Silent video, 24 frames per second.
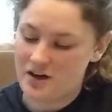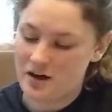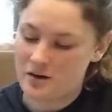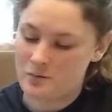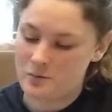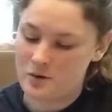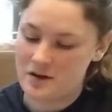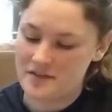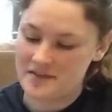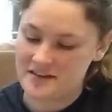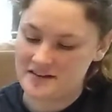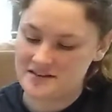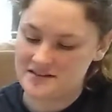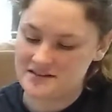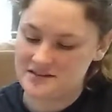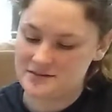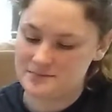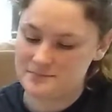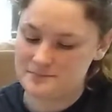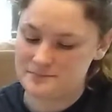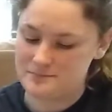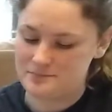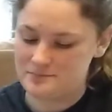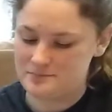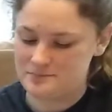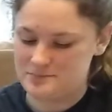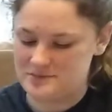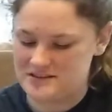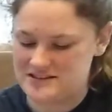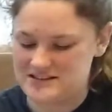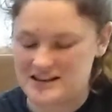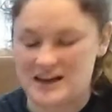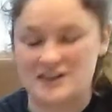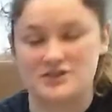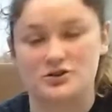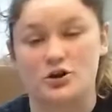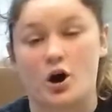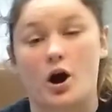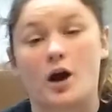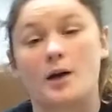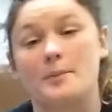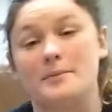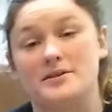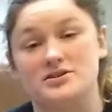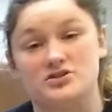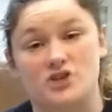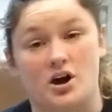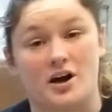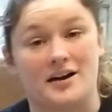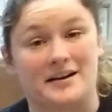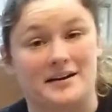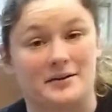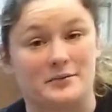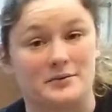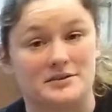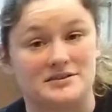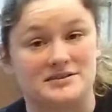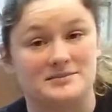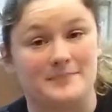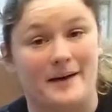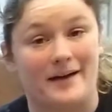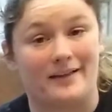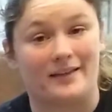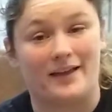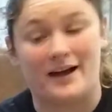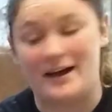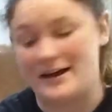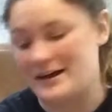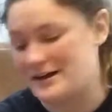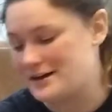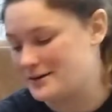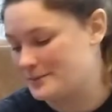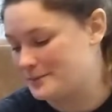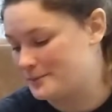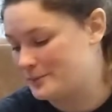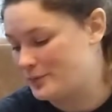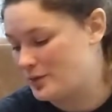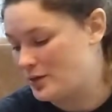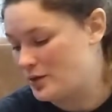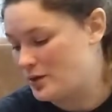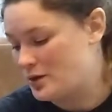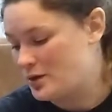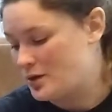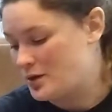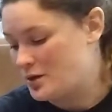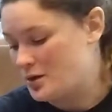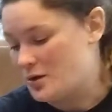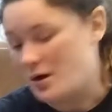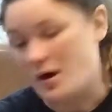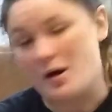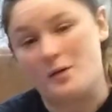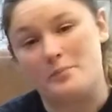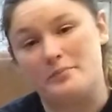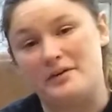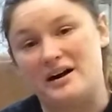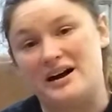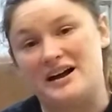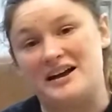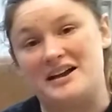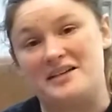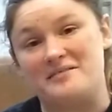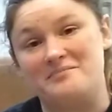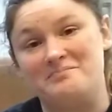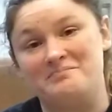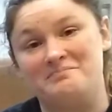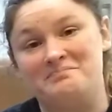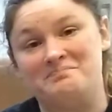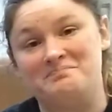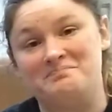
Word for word: thought one that said garbage on it would smell like, but